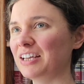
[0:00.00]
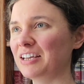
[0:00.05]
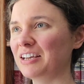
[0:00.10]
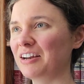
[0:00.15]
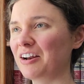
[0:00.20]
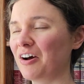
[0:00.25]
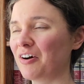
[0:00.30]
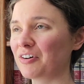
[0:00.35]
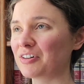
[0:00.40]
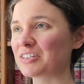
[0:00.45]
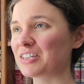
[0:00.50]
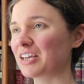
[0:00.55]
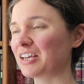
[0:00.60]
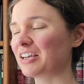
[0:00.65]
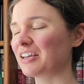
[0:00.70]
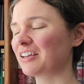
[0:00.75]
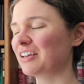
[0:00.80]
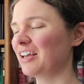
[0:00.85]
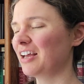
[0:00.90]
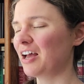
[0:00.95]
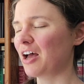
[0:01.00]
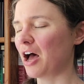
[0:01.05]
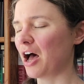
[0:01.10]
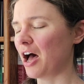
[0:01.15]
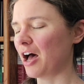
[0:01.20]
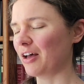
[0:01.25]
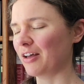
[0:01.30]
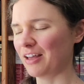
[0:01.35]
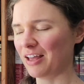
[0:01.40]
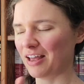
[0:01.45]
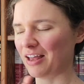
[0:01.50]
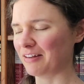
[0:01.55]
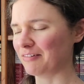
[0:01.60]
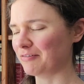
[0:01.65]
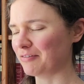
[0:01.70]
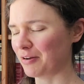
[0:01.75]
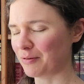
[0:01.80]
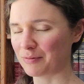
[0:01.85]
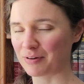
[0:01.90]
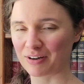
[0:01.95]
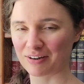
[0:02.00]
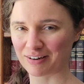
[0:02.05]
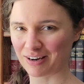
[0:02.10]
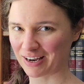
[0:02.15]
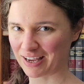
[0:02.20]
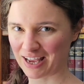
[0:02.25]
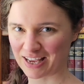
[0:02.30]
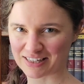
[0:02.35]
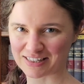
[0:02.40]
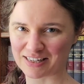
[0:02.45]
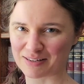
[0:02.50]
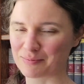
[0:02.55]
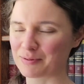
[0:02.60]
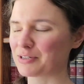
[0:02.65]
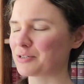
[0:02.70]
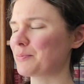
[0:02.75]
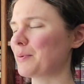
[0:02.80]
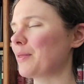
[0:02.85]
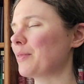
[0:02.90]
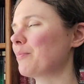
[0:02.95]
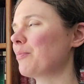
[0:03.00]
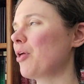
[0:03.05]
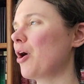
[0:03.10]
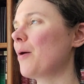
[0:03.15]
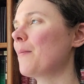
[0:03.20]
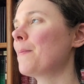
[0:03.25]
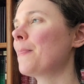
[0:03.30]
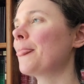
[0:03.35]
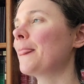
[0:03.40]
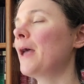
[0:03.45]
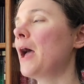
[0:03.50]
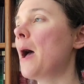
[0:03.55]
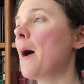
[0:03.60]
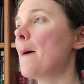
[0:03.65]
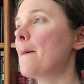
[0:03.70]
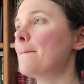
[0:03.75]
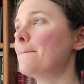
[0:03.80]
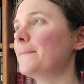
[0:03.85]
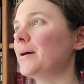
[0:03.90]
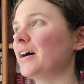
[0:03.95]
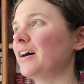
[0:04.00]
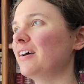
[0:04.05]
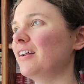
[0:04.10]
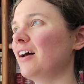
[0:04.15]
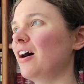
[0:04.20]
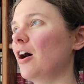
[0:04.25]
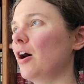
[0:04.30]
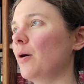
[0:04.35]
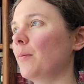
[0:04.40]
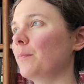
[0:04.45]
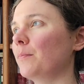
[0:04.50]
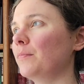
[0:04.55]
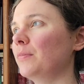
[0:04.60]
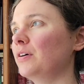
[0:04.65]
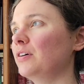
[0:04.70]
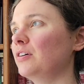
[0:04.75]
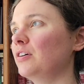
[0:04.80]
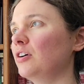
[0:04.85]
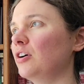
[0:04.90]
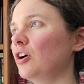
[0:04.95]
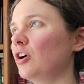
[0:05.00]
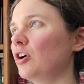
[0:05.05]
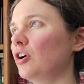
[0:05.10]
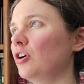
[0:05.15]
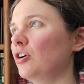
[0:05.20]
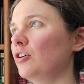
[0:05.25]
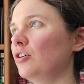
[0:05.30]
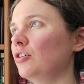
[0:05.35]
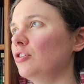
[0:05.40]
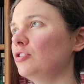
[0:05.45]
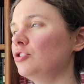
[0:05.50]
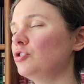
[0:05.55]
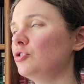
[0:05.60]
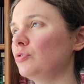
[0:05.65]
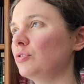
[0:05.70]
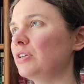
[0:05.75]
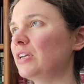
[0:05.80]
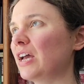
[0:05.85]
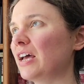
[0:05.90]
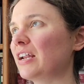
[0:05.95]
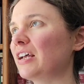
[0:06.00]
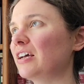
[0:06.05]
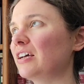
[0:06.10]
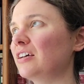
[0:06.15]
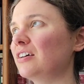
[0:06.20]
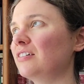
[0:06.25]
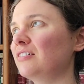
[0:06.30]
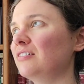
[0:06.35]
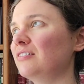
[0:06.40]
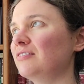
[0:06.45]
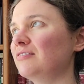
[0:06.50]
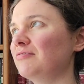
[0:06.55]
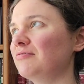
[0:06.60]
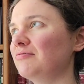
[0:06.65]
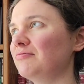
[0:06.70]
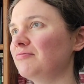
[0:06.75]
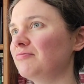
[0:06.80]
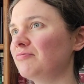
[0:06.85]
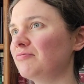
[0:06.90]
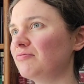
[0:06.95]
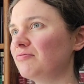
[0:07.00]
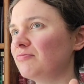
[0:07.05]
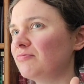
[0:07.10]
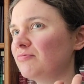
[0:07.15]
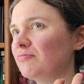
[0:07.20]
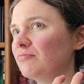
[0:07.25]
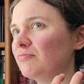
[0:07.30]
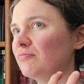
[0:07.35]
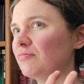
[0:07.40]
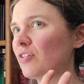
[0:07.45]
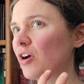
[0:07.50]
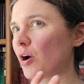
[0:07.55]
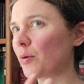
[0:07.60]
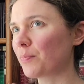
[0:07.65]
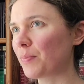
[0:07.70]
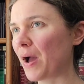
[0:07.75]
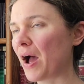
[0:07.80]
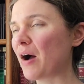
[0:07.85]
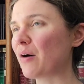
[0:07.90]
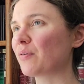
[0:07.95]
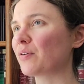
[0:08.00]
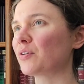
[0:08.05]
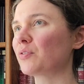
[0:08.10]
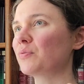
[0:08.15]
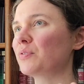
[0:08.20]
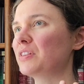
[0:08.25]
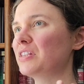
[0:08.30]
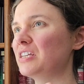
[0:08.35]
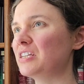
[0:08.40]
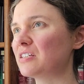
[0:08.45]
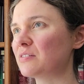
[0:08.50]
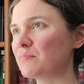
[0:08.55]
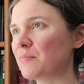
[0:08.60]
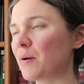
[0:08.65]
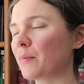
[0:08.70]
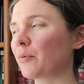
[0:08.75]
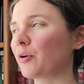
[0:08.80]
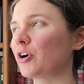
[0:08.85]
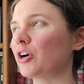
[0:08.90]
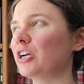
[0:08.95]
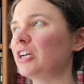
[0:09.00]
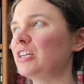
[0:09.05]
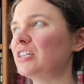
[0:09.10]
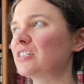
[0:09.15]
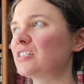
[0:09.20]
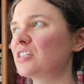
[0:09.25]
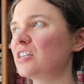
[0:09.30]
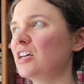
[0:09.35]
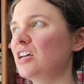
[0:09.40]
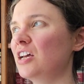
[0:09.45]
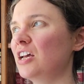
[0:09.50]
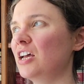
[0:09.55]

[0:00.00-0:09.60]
you know, it's like I can't say much about the plot, but um, Julietta, her power with these memories